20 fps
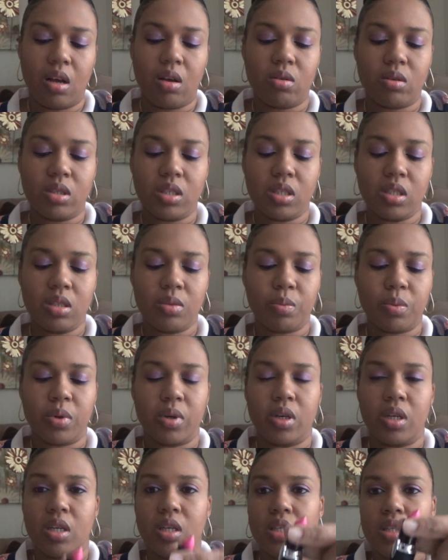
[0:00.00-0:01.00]
Oh, this is
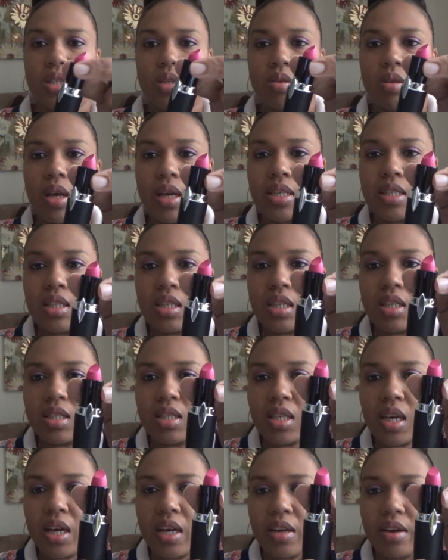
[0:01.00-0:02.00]
pretty. So that's the
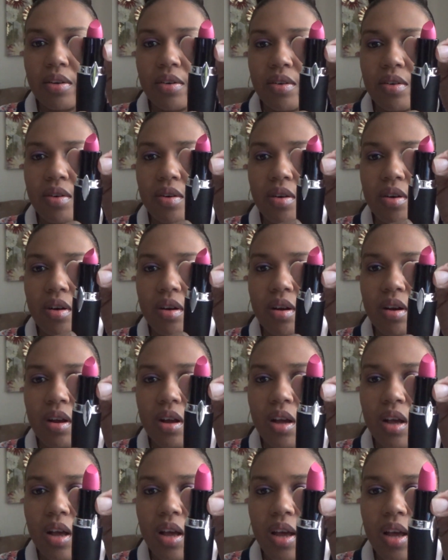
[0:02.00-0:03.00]
container.
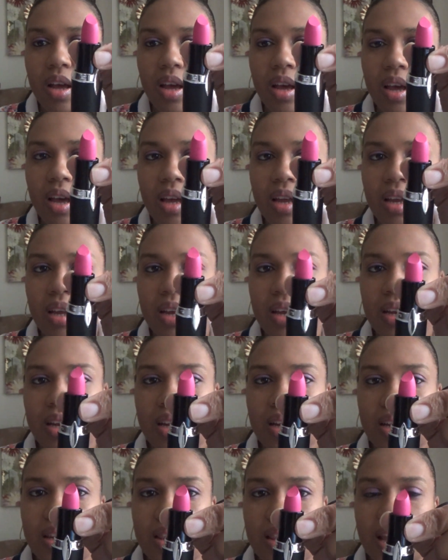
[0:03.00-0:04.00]

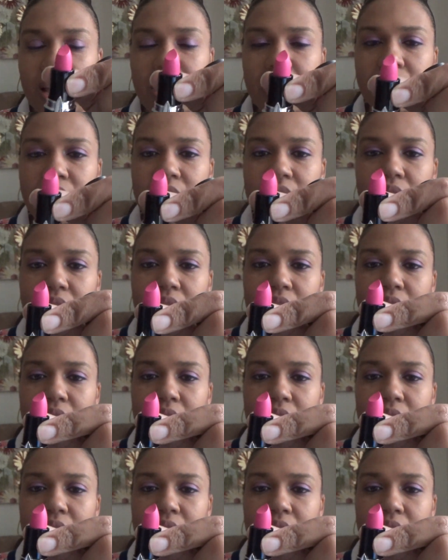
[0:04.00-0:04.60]
And that is the